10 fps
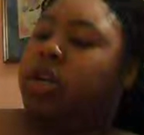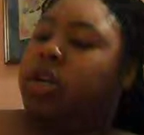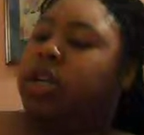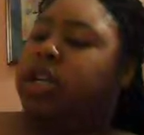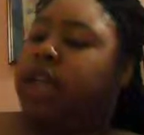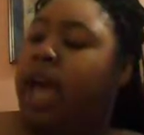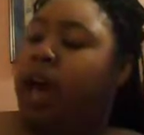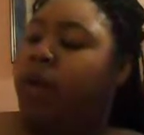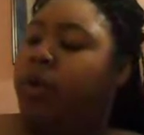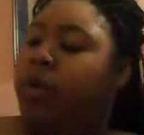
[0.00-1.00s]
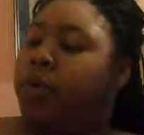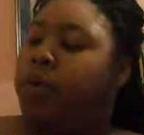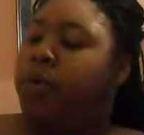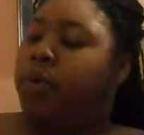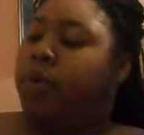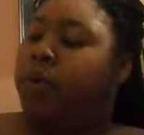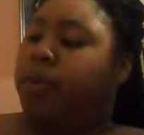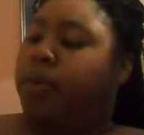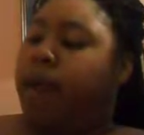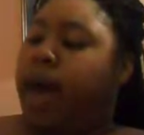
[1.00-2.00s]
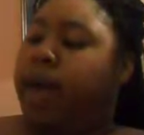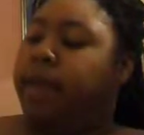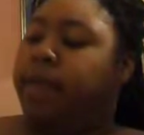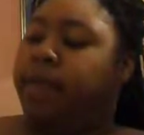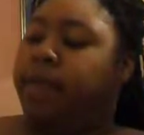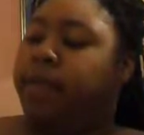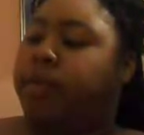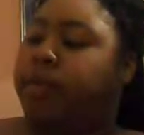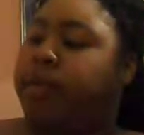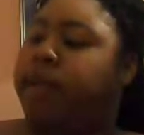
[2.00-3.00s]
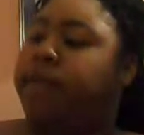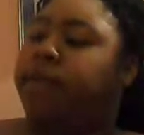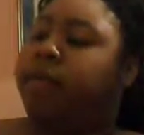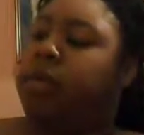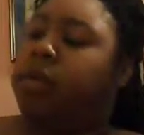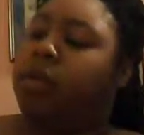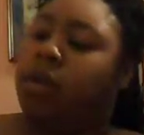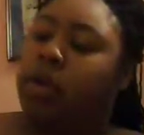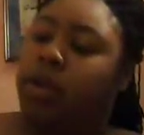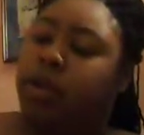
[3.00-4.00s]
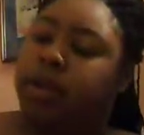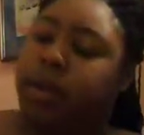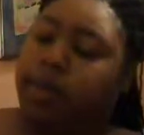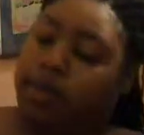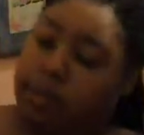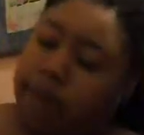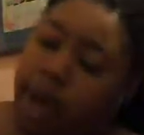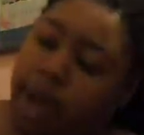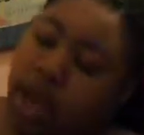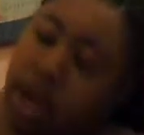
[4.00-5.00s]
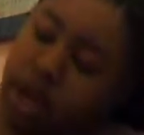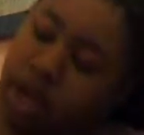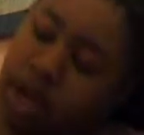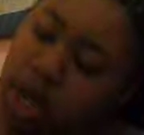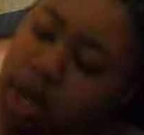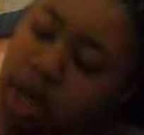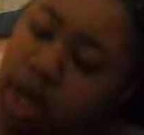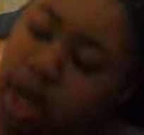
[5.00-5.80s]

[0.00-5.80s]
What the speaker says: Shadow Wife Leaf or something by Erica